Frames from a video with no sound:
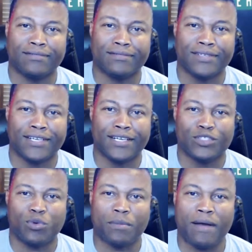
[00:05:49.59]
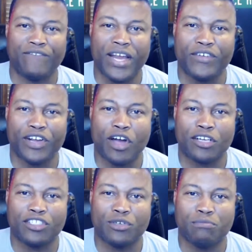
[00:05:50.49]
It's one of my favorite
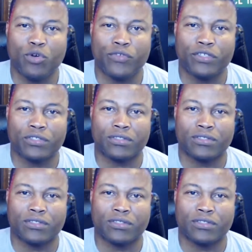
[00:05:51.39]
cartoon movies.